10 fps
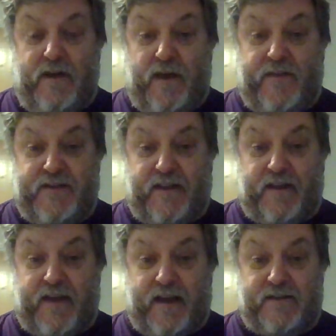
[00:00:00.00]
if it's like the
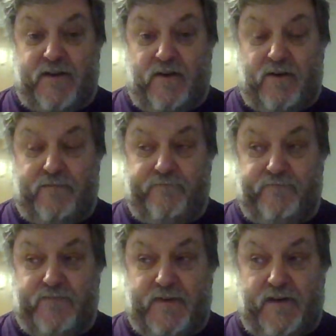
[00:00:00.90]
cat's claw,
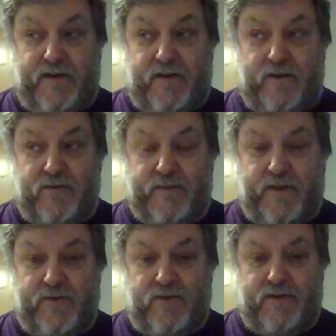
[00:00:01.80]
and it, it, it does make
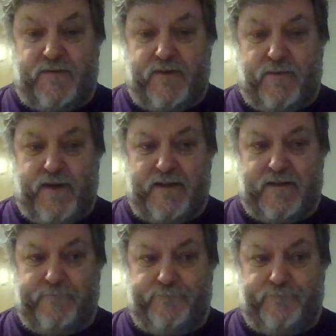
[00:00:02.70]
the joints feel better.